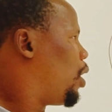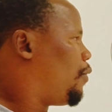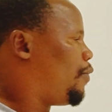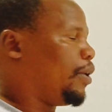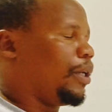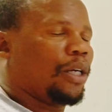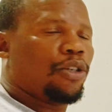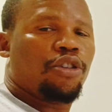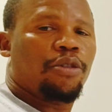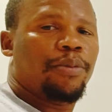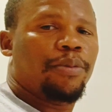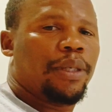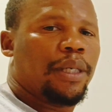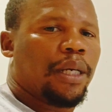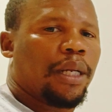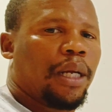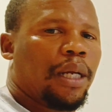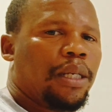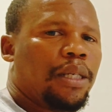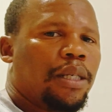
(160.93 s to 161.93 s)
an atom
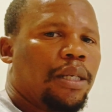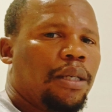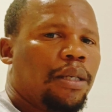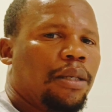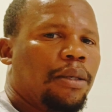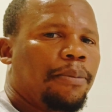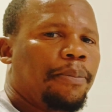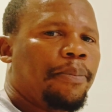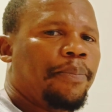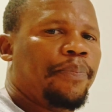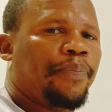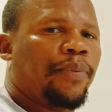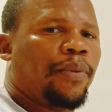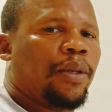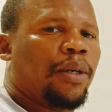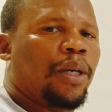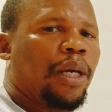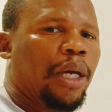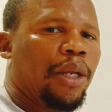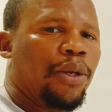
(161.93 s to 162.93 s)
here, right?
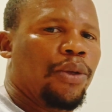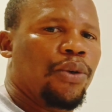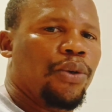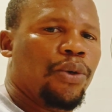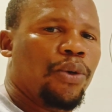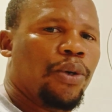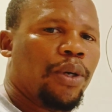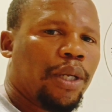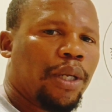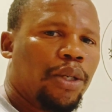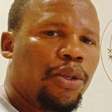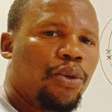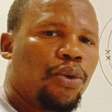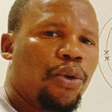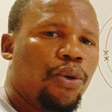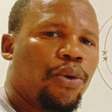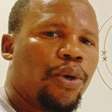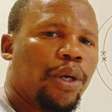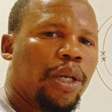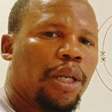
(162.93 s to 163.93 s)
And you already
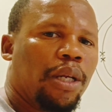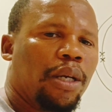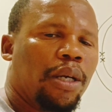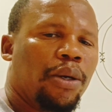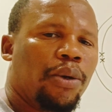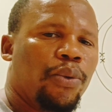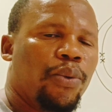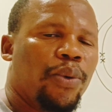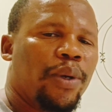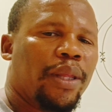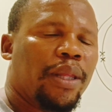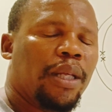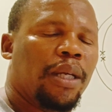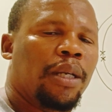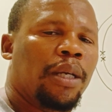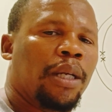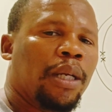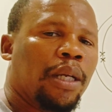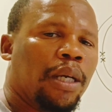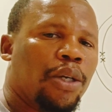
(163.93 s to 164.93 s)
know within
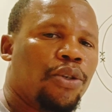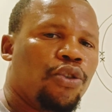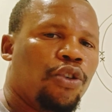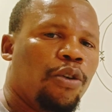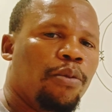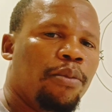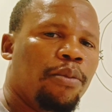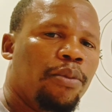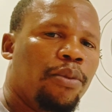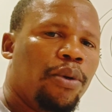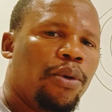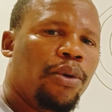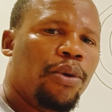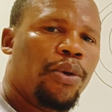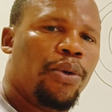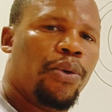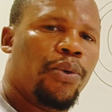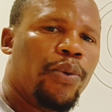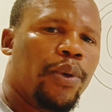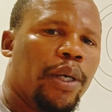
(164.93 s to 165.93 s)
an
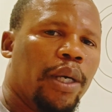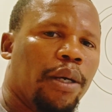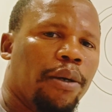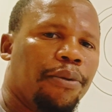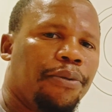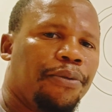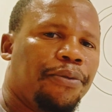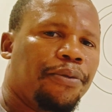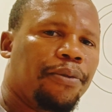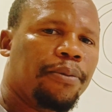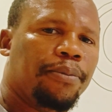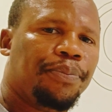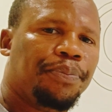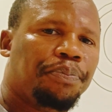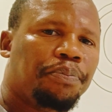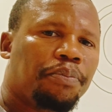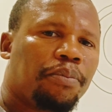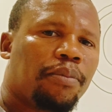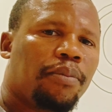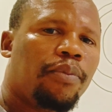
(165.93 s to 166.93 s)
atom we have
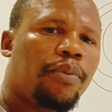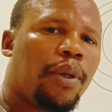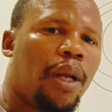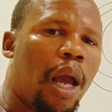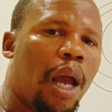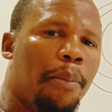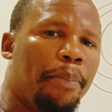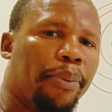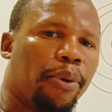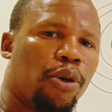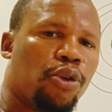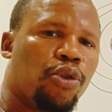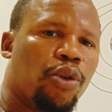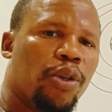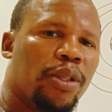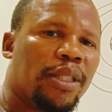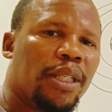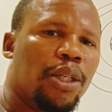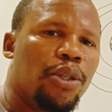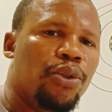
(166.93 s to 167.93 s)

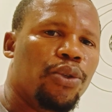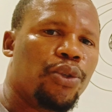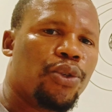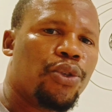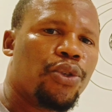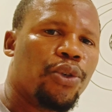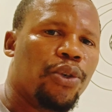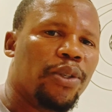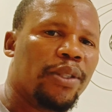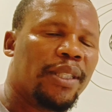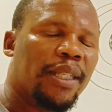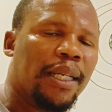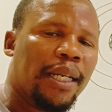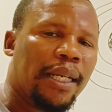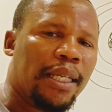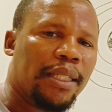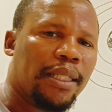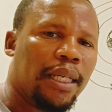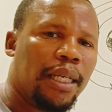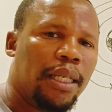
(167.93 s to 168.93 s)
protons and neutrons
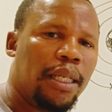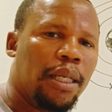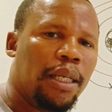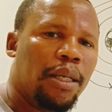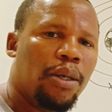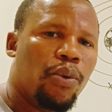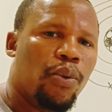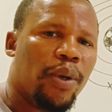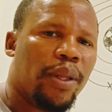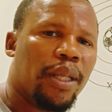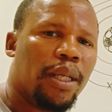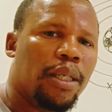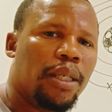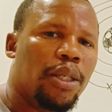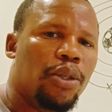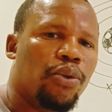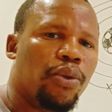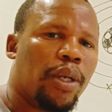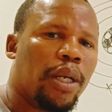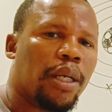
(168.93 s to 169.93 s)
residing within the
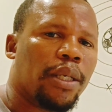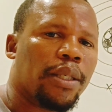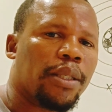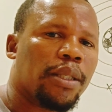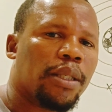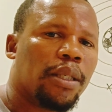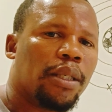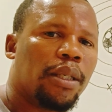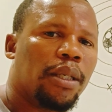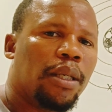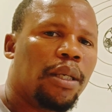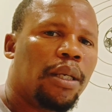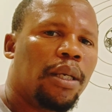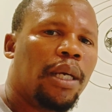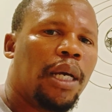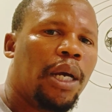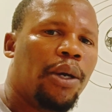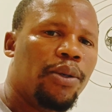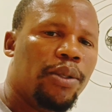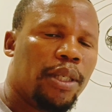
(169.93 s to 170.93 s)
nucleus.
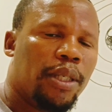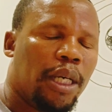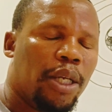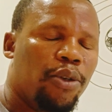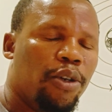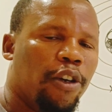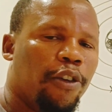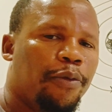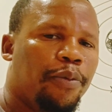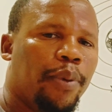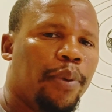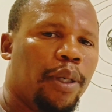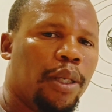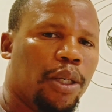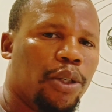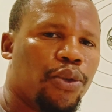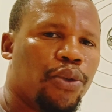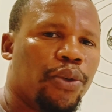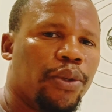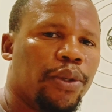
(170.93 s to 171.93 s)
Outside you have
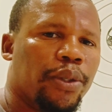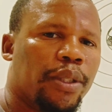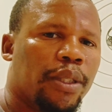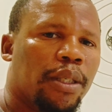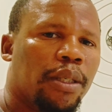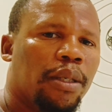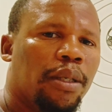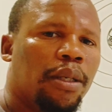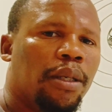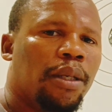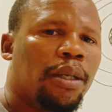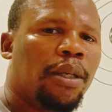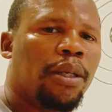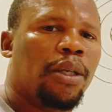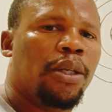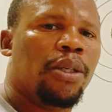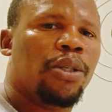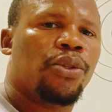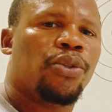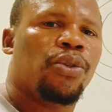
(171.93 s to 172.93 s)
electrons.
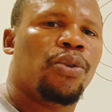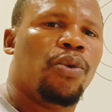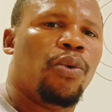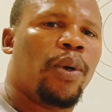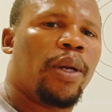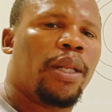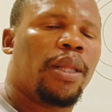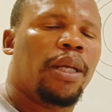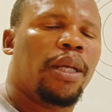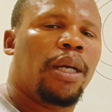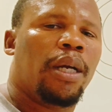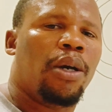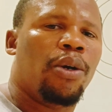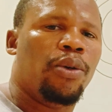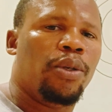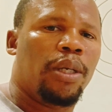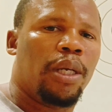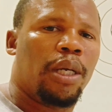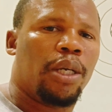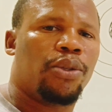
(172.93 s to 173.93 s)
So one thing I
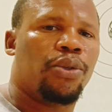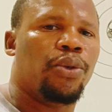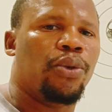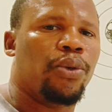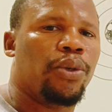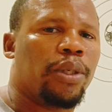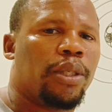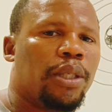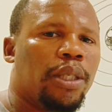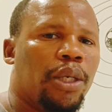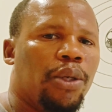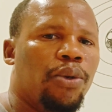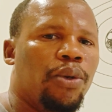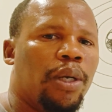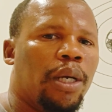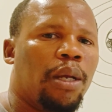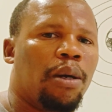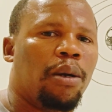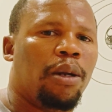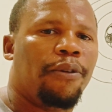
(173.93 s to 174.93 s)
would like to tell you,
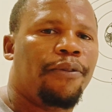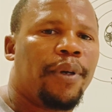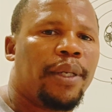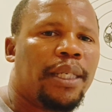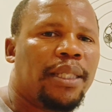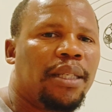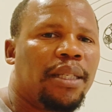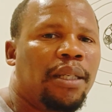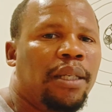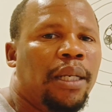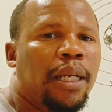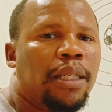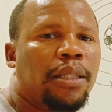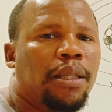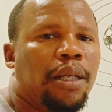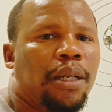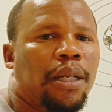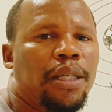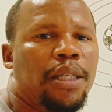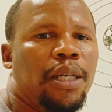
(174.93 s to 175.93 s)
that I'll just an
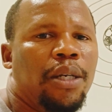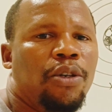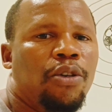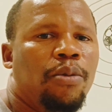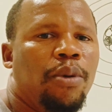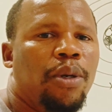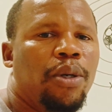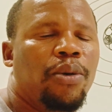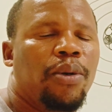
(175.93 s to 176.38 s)
illustration